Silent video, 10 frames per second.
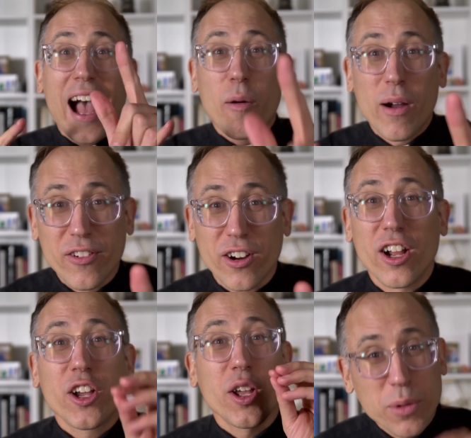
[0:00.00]
However,
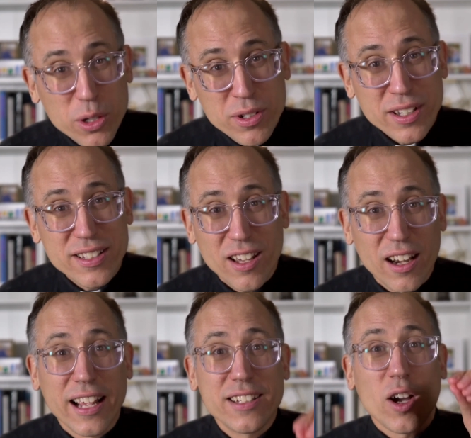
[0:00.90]
Communion
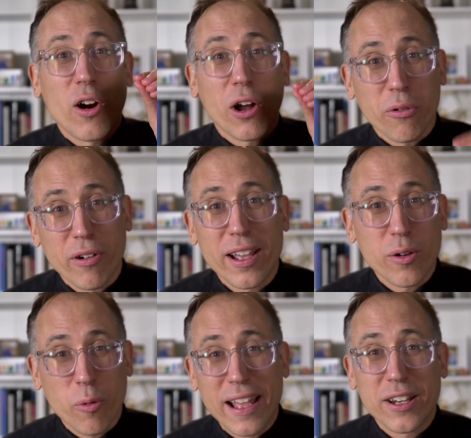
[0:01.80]
Sundays are a
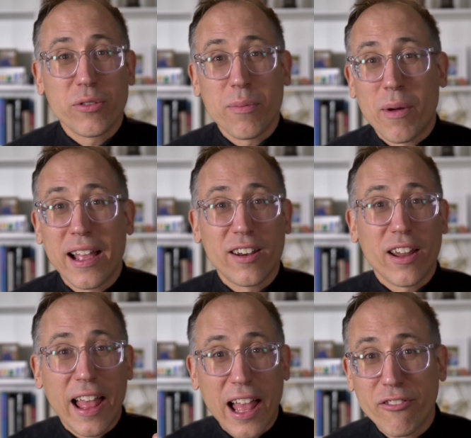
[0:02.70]
great way to remind
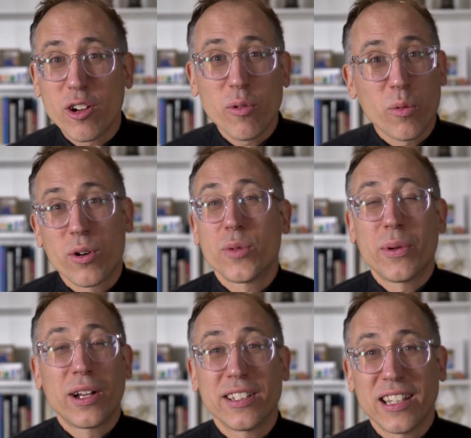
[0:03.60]
everyone
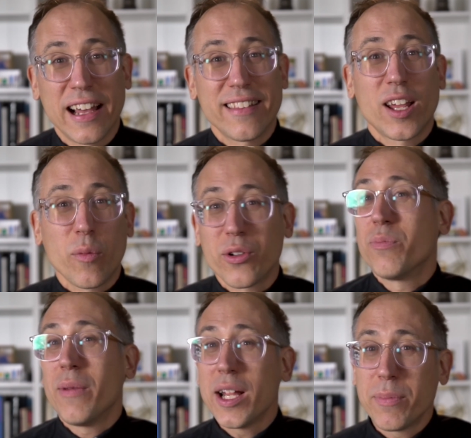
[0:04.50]
worshiping online that while you
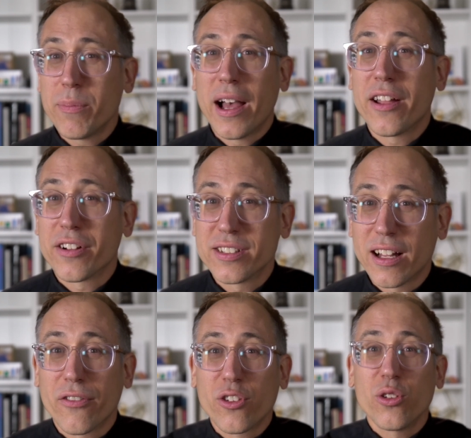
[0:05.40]
might be by
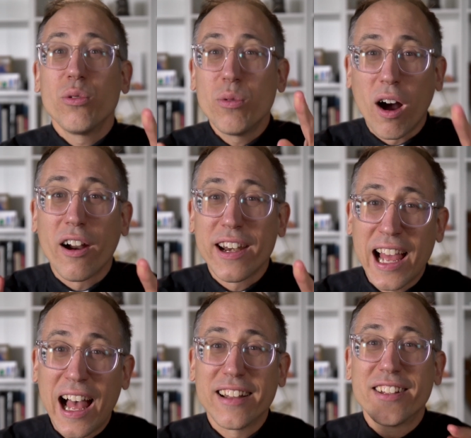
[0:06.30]
yourself, you are
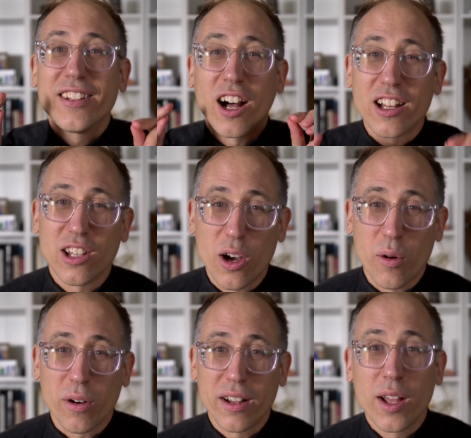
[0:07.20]
not
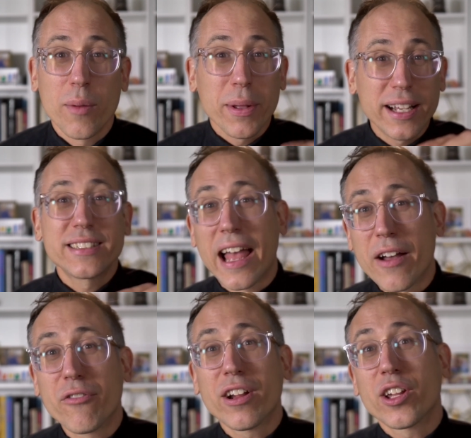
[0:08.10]
alone. Because
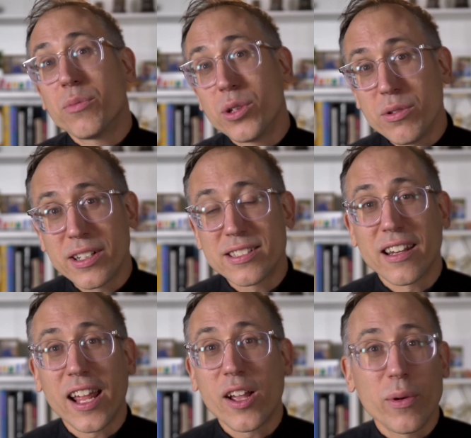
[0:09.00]
every Communion
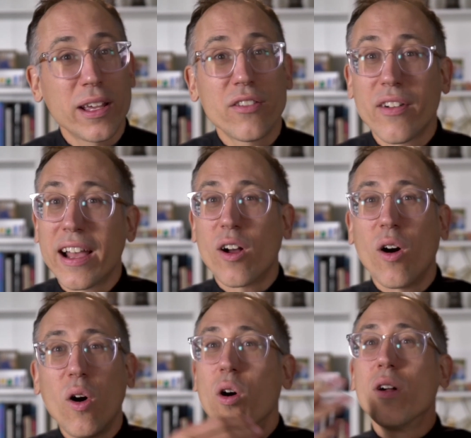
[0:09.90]
Sunday, we invite
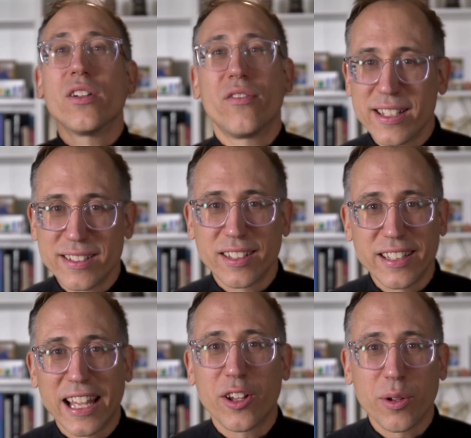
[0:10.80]
all of us to
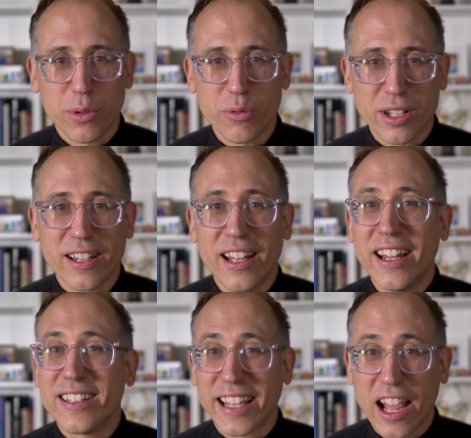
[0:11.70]
take communion
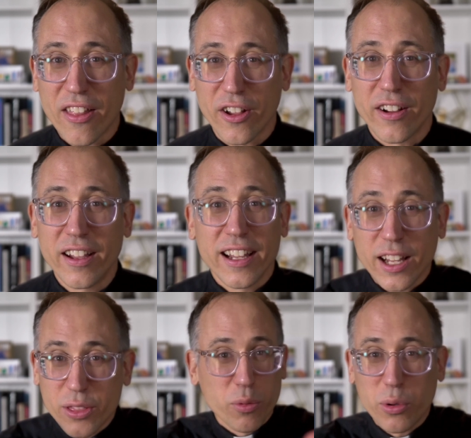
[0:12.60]
together.
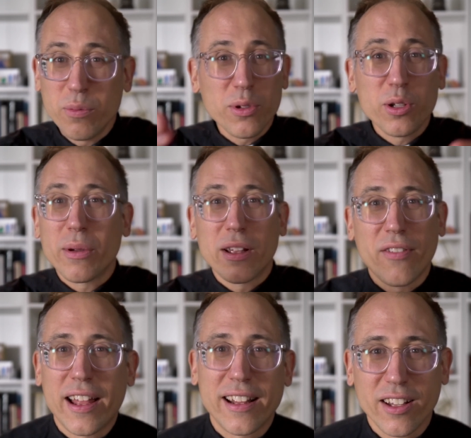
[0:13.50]
In the room, you'll be
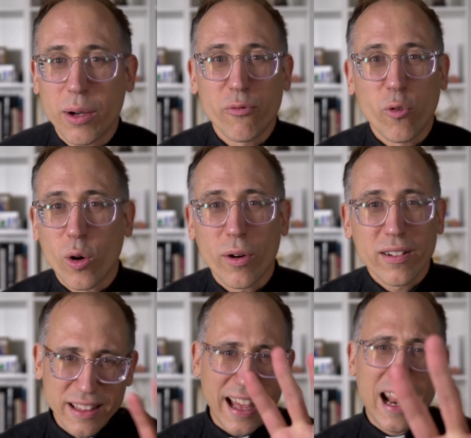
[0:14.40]
invited to come
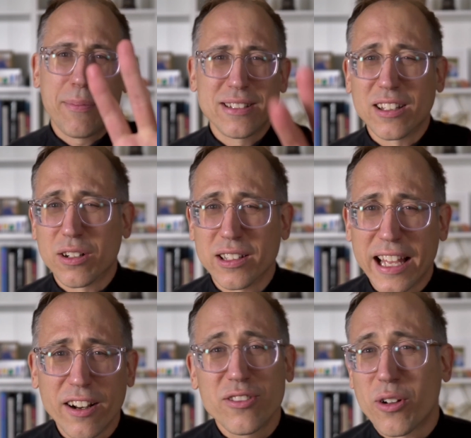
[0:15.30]
forward. That happens a little
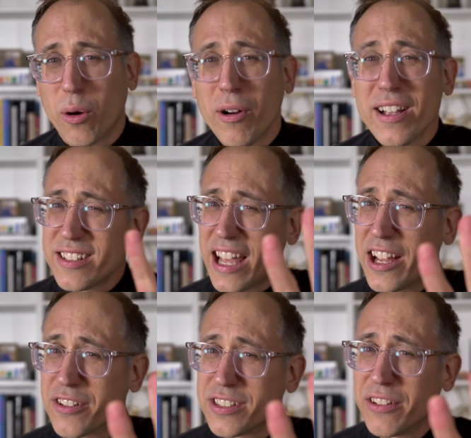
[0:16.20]
later. Don't worry, stay in
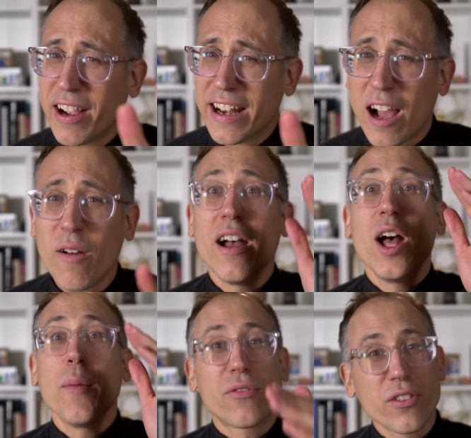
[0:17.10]
your seat right now.
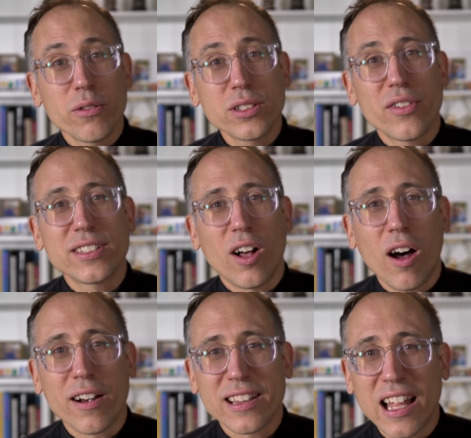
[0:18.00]
But for those of us
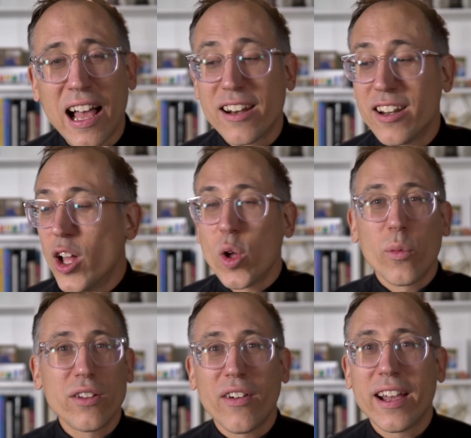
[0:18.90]
online,
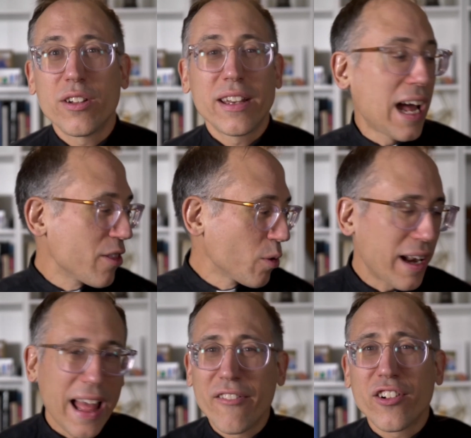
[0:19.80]
we invite you to gather
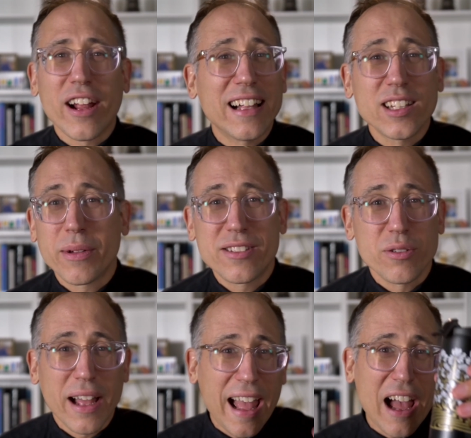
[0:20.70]
whatever elements
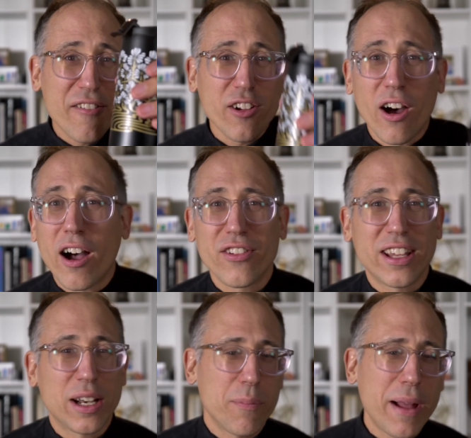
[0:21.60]
you have, coffee
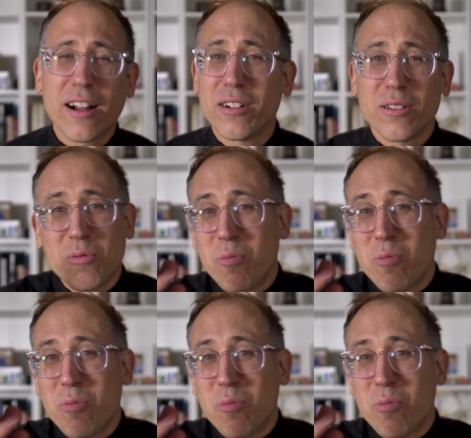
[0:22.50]
and a bagel,